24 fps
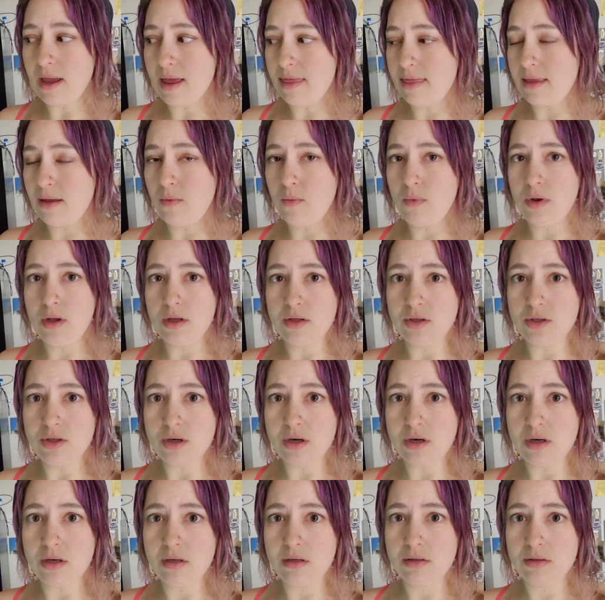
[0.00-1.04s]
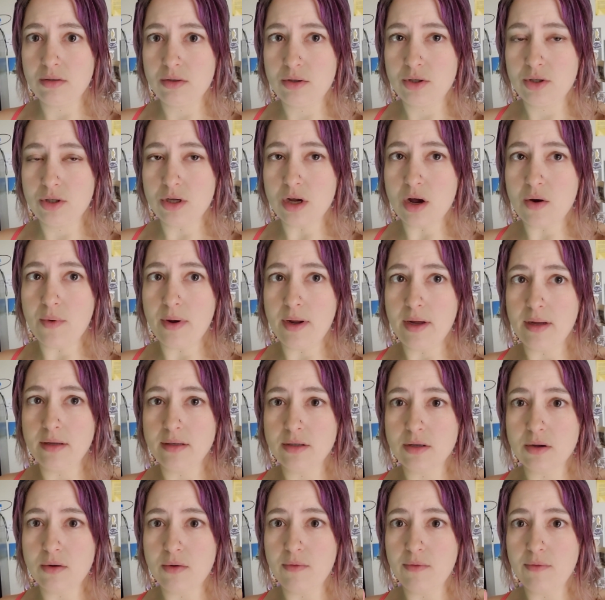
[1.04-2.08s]
and then we can start sewing.
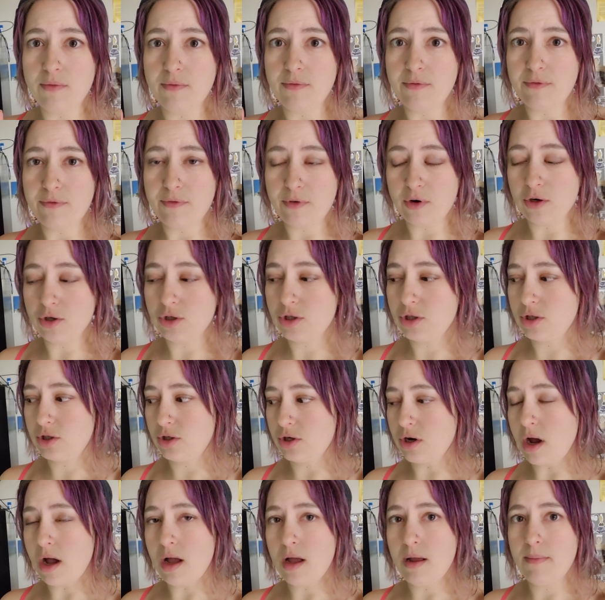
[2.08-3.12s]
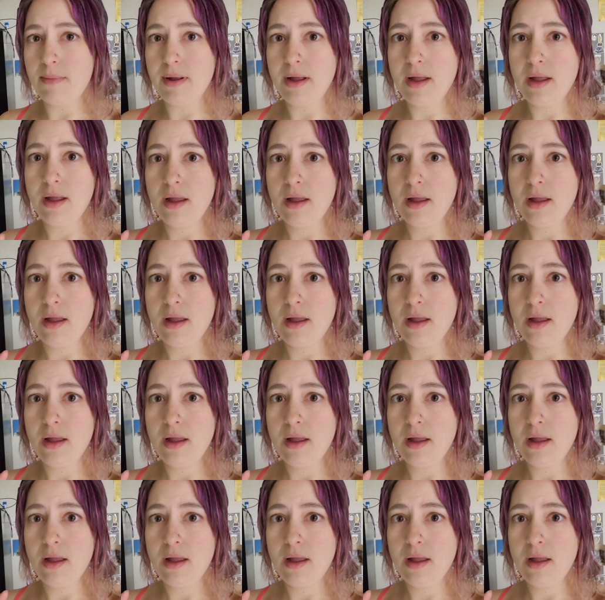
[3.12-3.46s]
So first job,